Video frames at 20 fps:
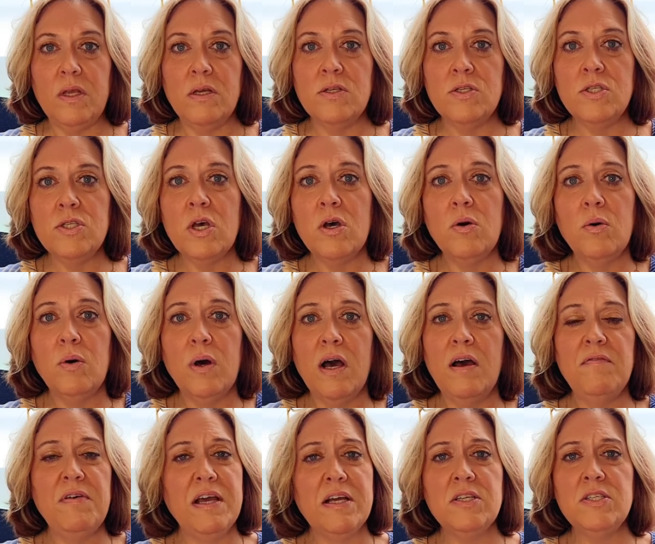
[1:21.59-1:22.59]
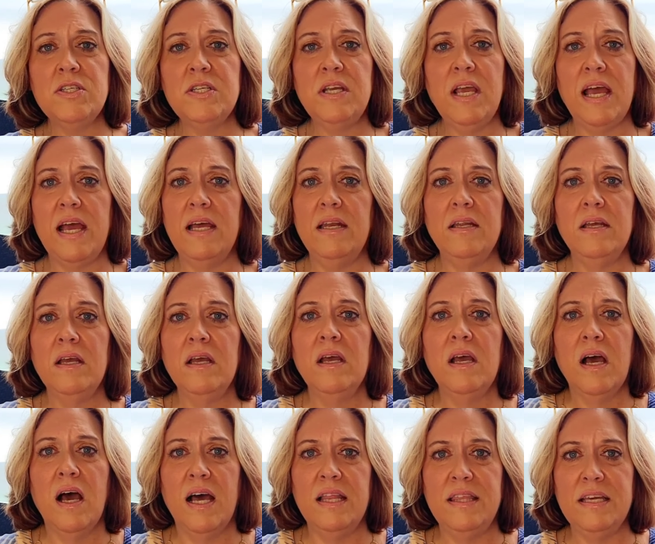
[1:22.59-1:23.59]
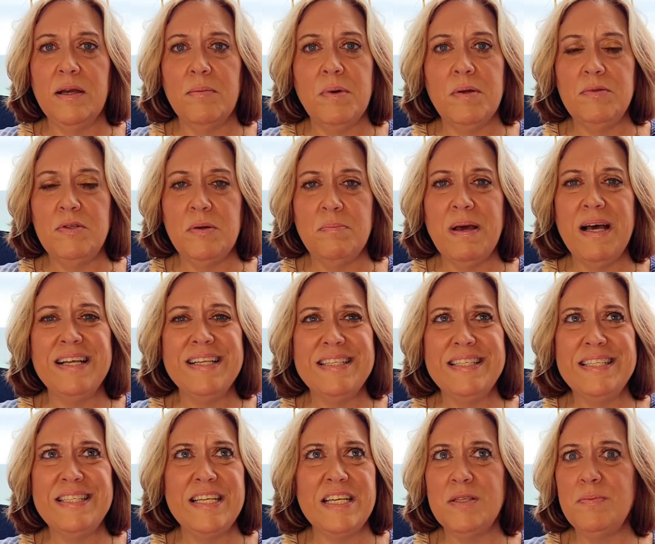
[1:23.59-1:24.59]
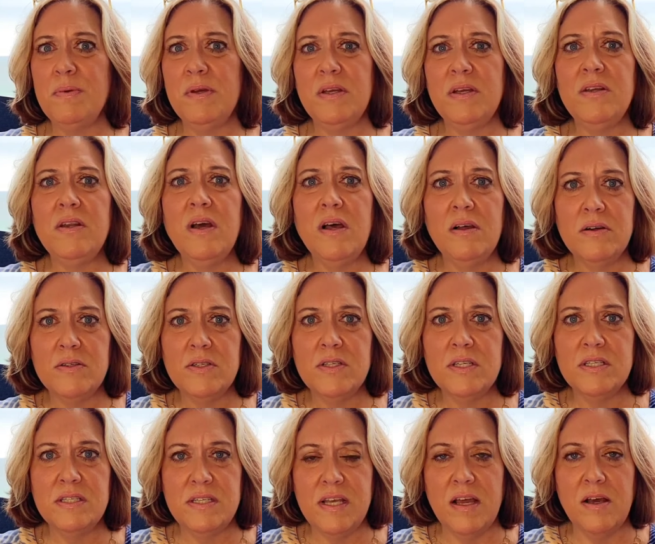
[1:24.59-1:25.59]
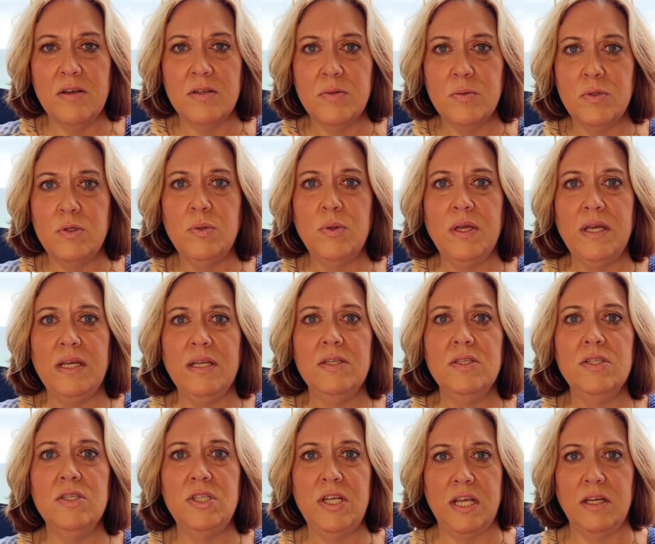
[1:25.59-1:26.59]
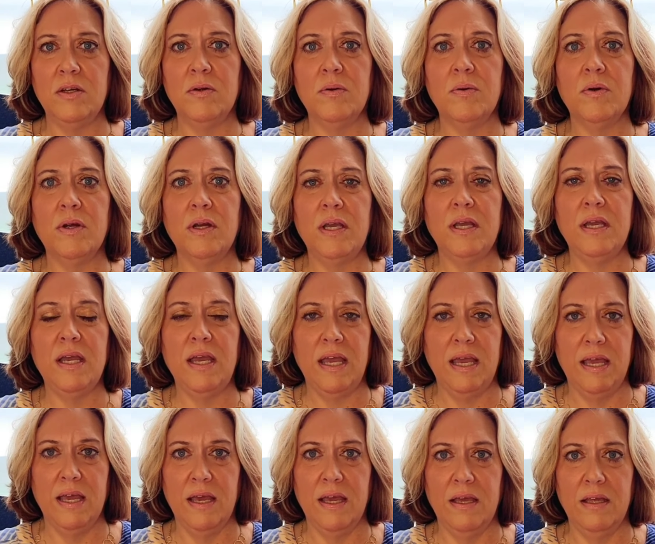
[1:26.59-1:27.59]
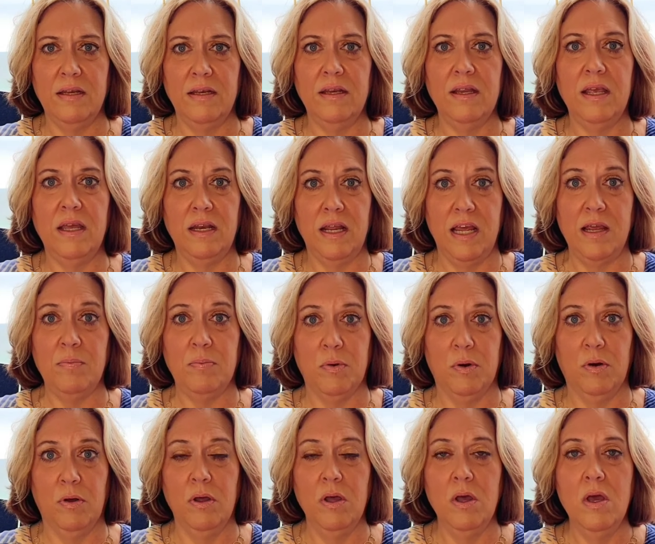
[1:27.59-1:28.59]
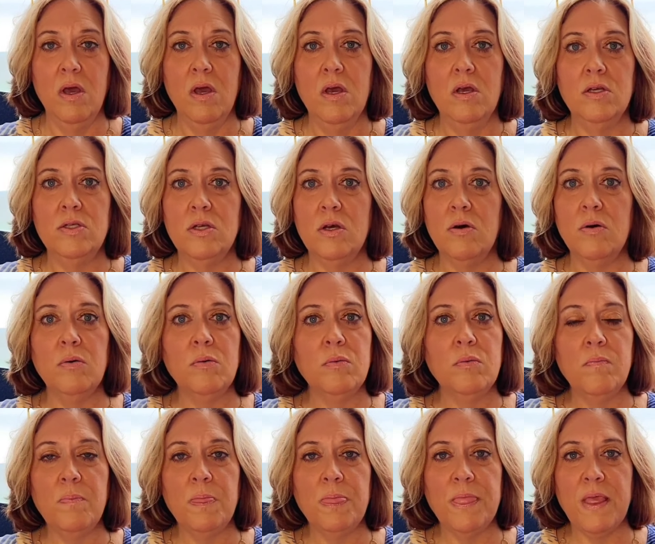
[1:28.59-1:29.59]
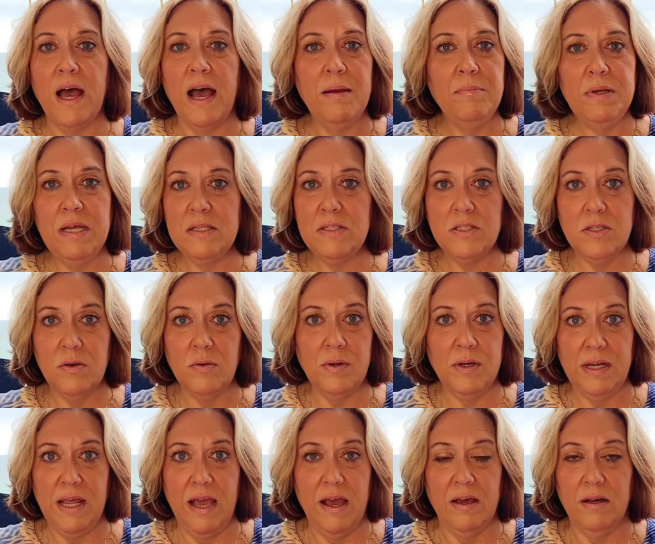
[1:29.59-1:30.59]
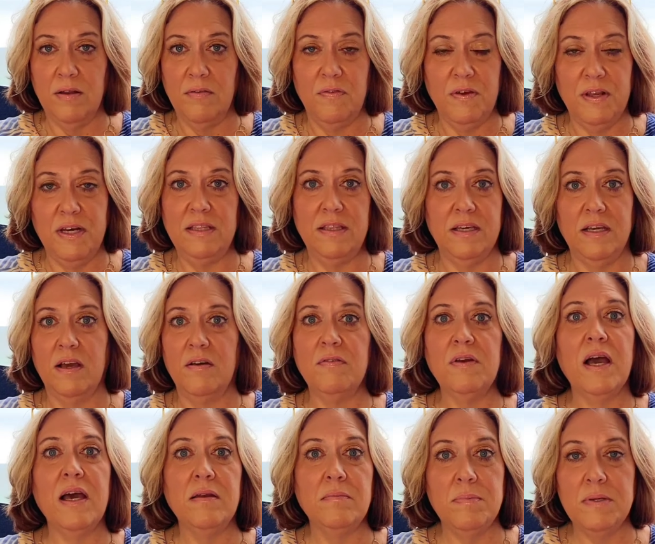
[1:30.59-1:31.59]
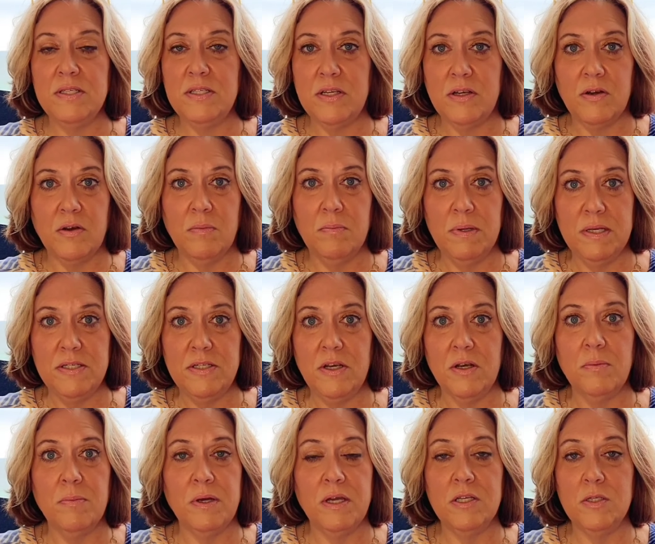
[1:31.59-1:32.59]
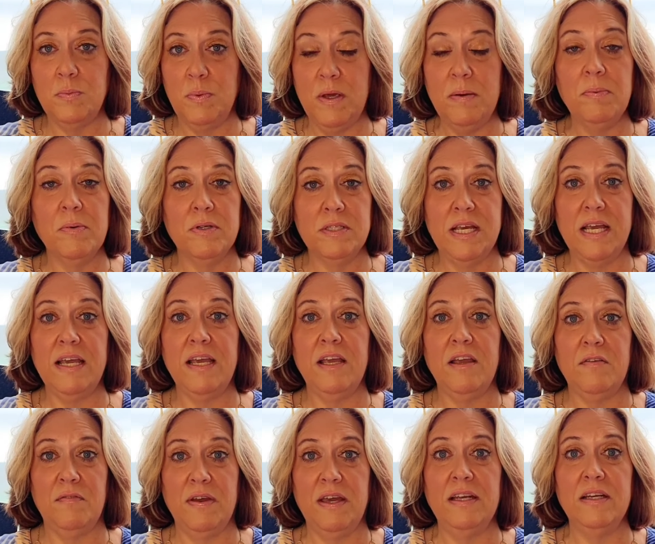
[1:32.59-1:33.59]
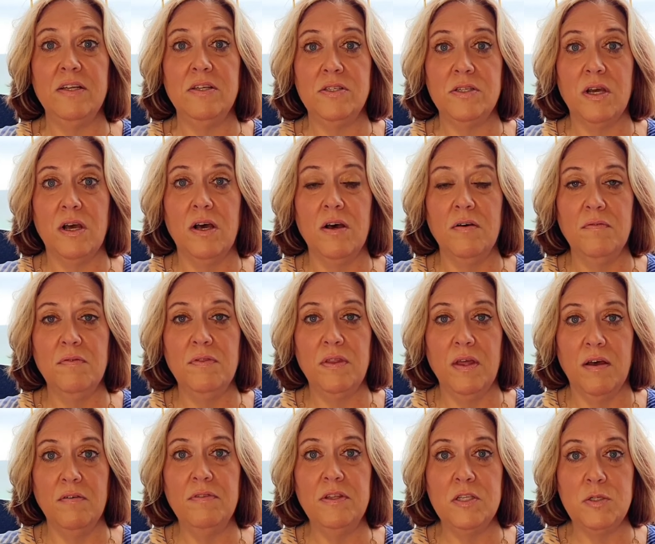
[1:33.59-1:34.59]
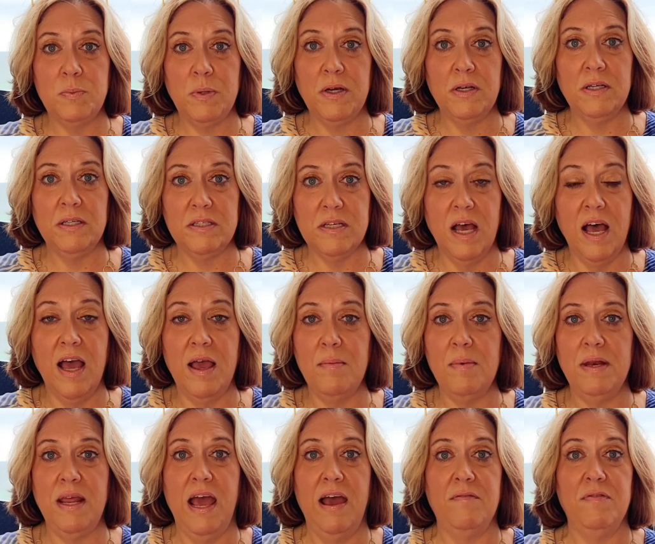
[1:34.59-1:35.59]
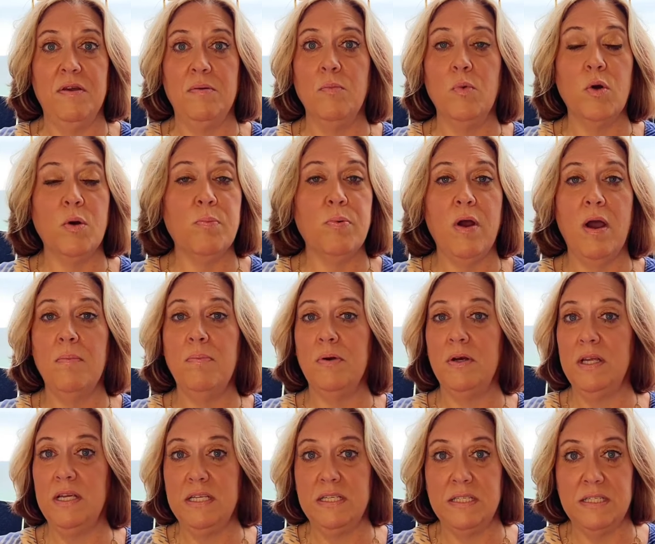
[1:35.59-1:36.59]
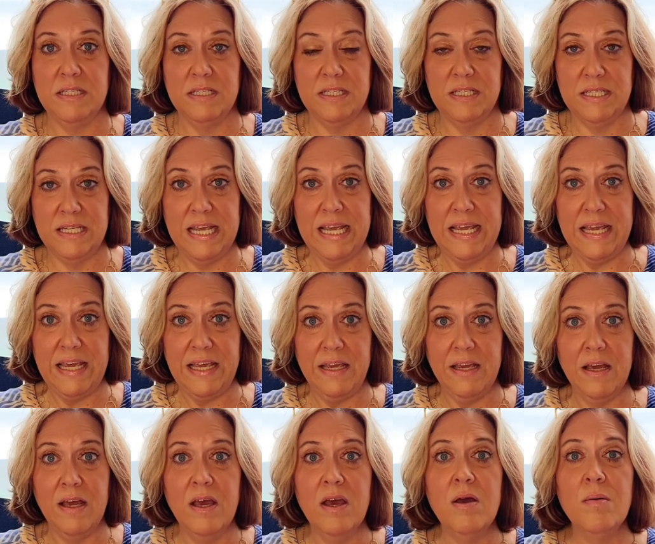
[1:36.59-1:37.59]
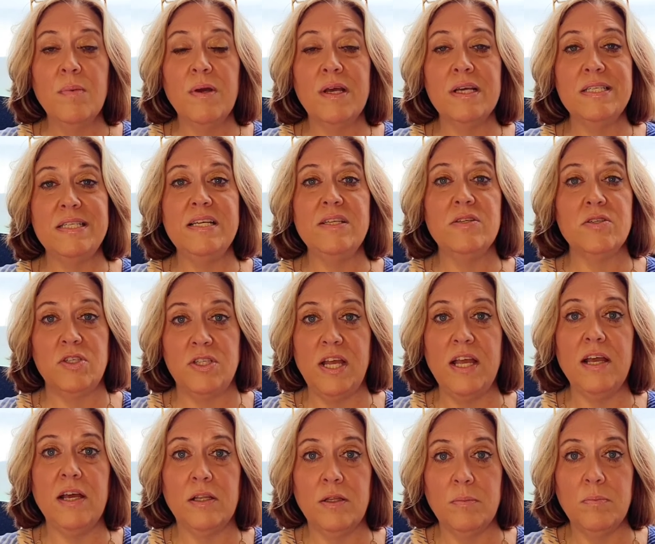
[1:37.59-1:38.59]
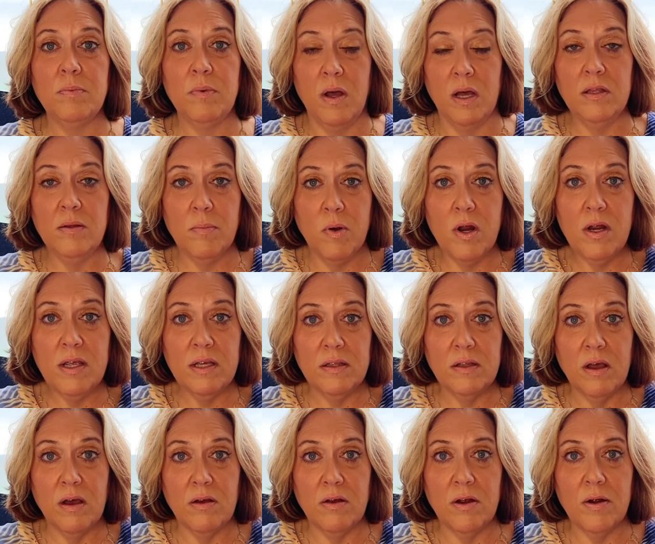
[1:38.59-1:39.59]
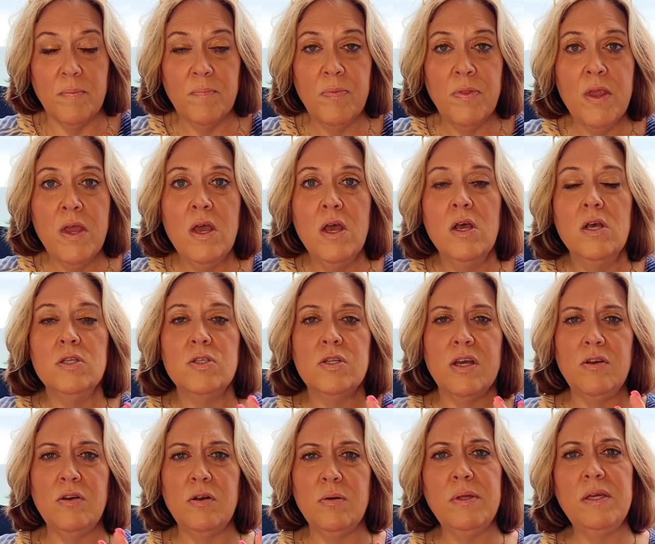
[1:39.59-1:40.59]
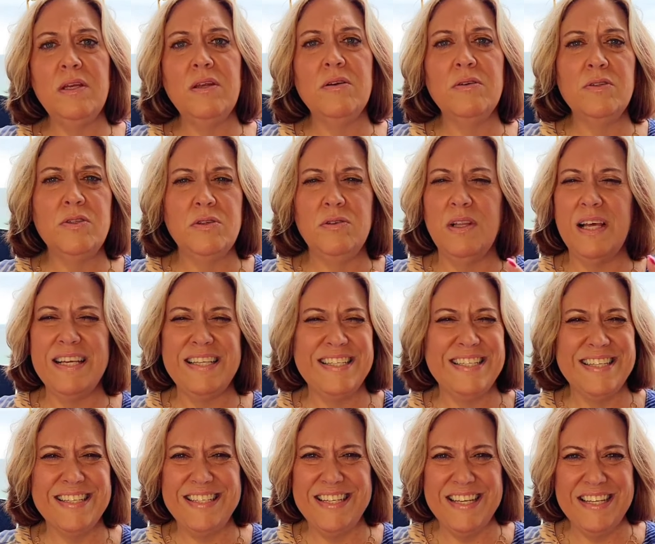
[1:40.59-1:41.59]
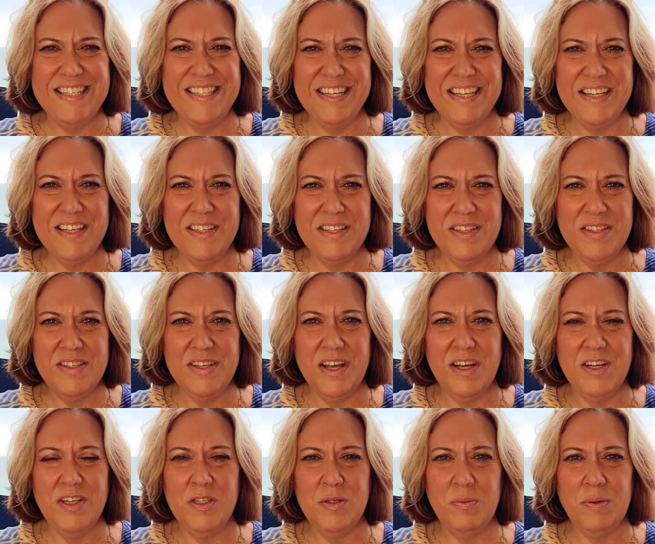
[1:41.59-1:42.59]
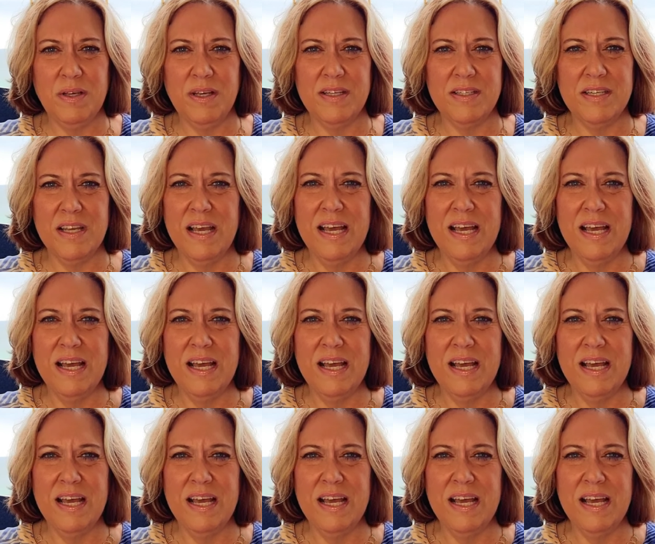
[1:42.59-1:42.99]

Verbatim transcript: So I've actually had, I think I'm up to about $6 million in sales between January and, and April. So I'm not slowing down. If anything, I've gotten busier and busier because people are taking advantage of, of this period of time and having more properties to see because things are staying on the, on the market longer. So I normally don't do like statistics and such because